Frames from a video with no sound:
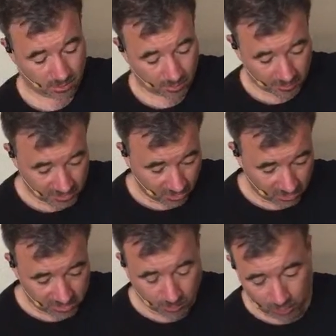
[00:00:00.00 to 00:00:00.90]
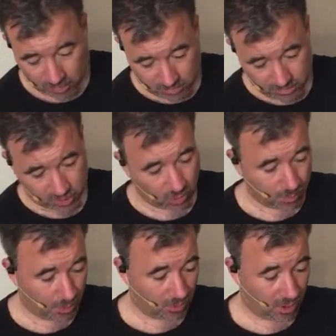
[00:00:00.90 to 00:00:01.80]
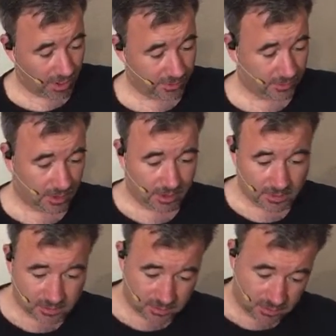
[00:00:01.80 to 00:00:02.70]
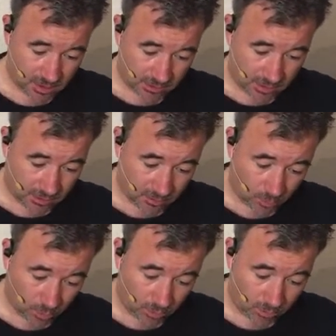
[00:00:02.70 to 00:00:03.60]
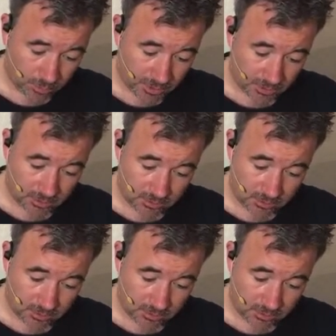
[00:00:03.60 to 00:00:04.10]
As long as the books show up all right, I guess it's not the end of the world, but